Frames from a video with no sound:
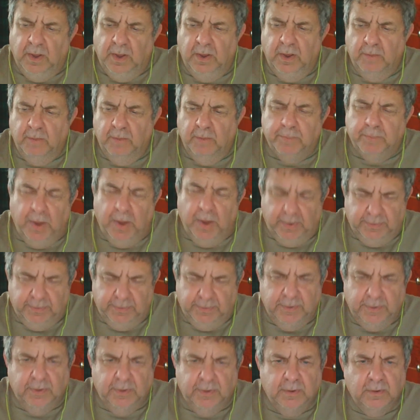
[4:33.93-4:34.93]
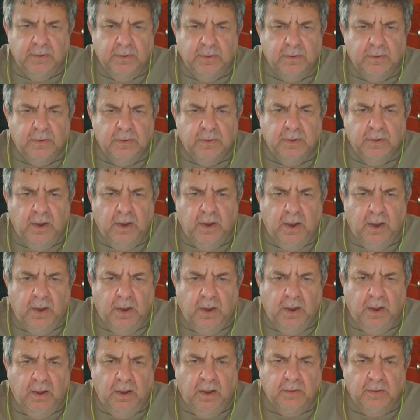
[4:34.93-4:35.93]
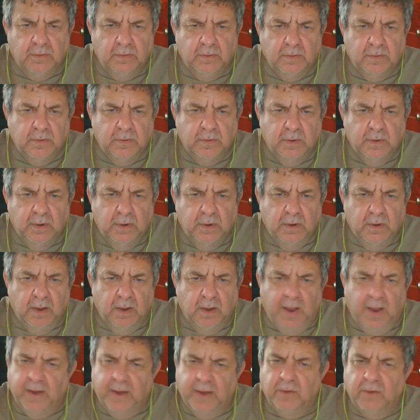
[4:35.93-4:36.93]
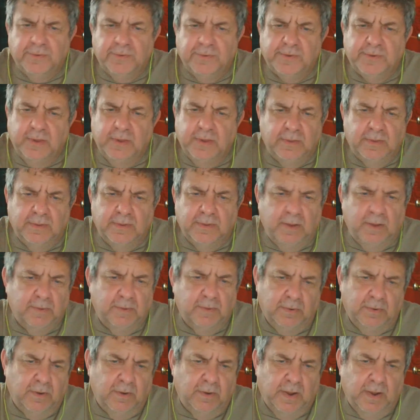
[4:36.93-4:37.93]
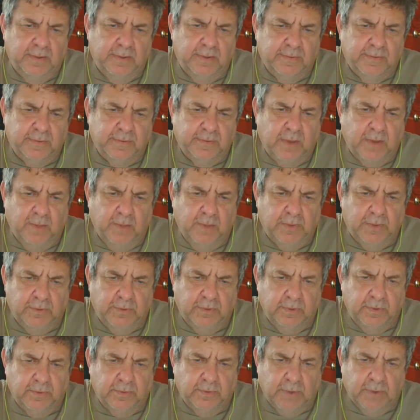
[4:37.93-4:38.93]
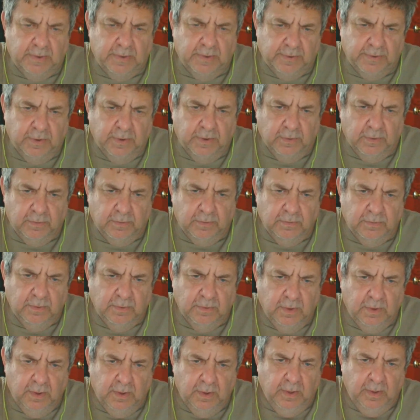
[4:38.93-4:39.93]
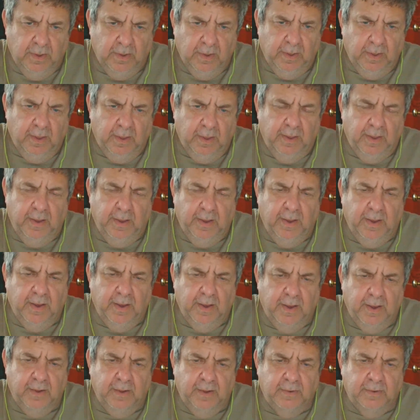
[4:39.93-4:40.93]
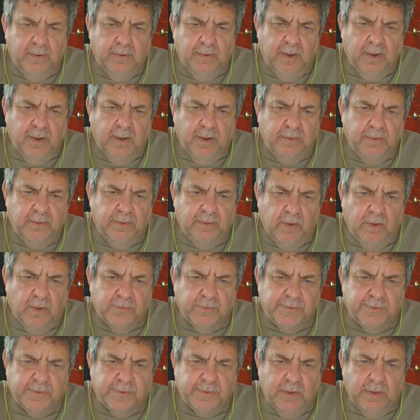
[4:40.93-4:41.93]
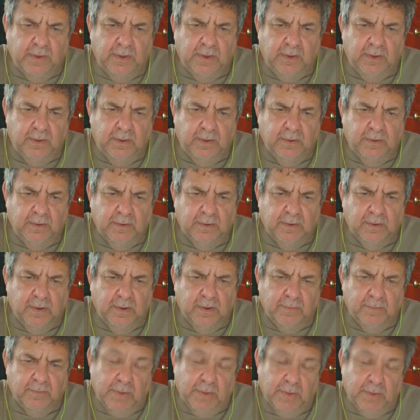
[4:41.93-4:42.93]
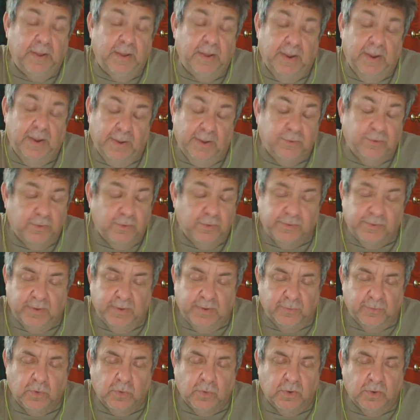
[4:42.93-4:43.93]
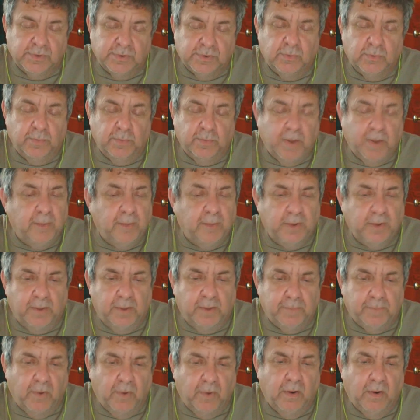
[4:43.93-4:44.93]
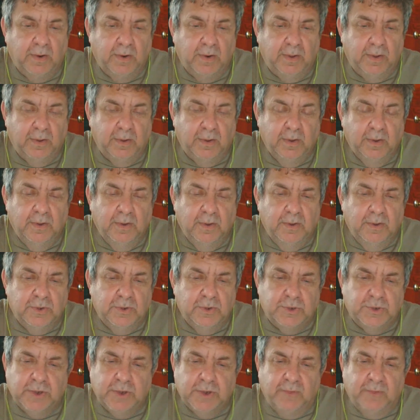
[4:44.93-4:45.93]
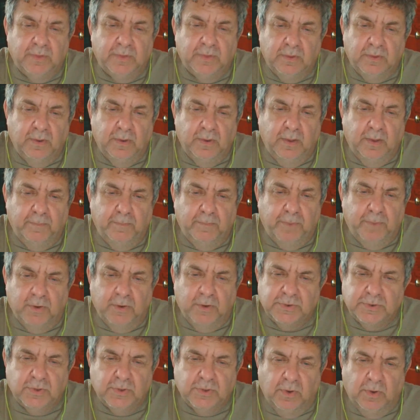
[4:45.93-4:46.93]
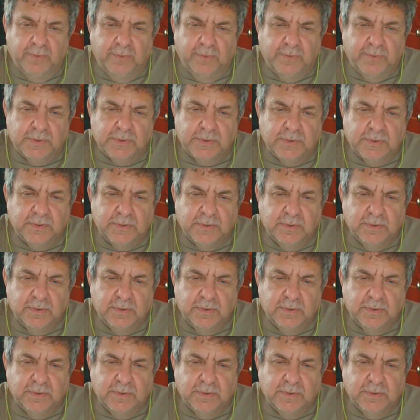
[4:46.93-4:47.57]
But I don't see the Democrats coming to the rescue. And I don't see, and I do see, of course, the Republican Party shoving the post office